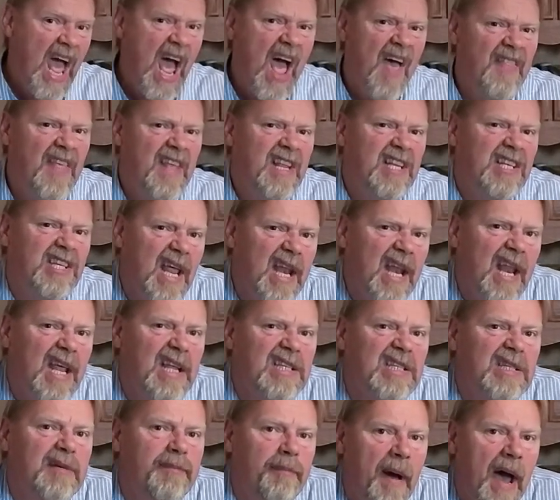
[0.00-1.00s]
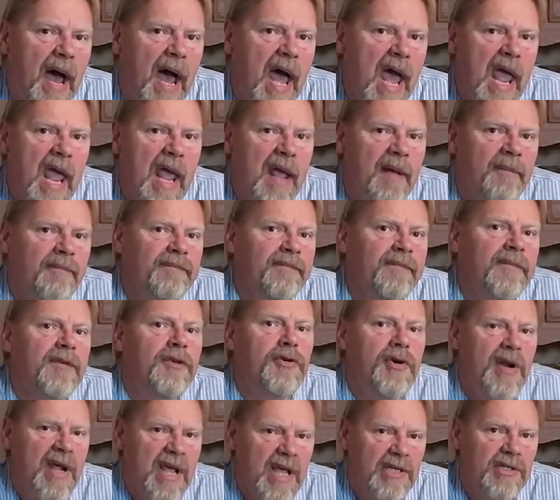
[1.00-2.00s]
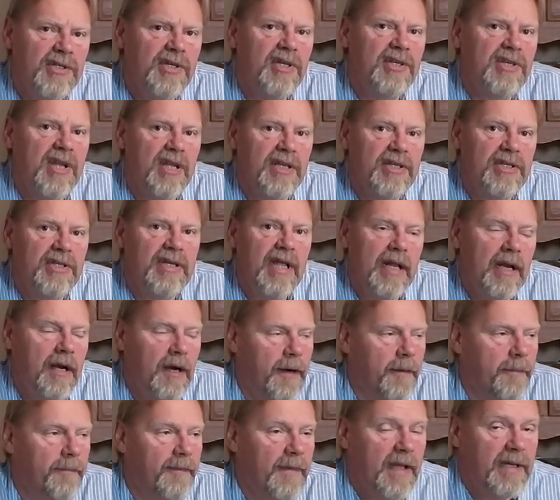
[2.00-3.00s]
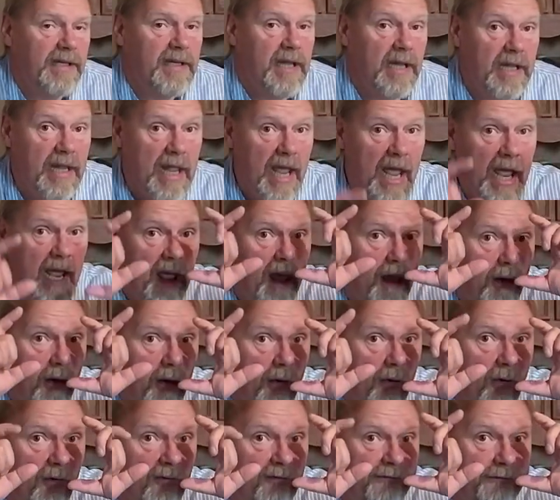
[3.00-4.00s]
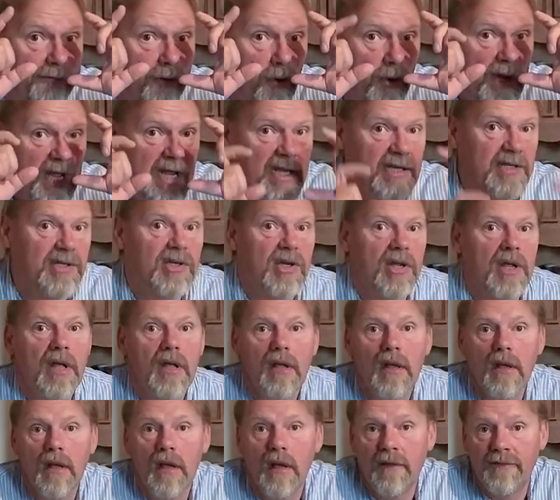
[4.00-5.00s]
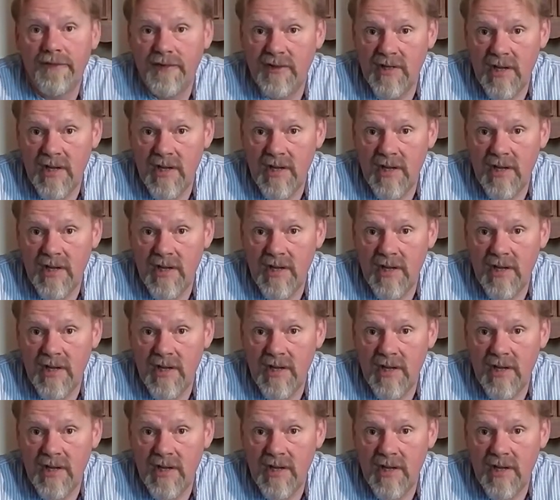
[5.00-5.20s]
And they sent a spy dressed as a sailor to take photos of